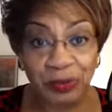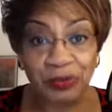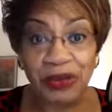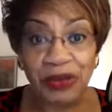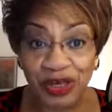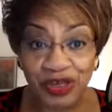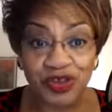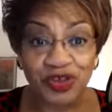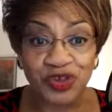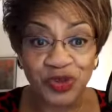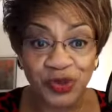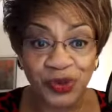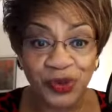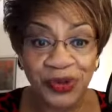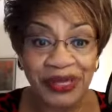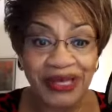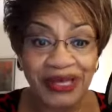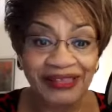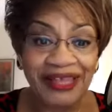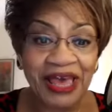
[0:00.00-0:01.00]
issue.
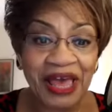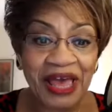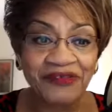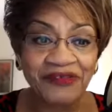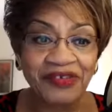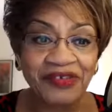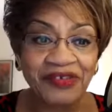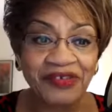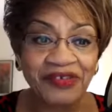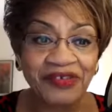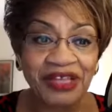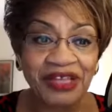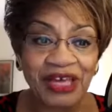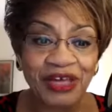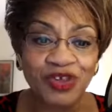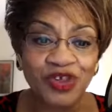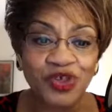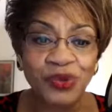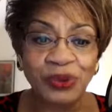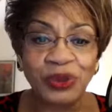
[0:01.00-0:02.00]
They have an
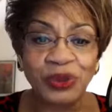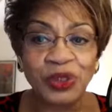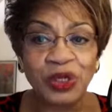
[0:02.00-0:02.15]
issue in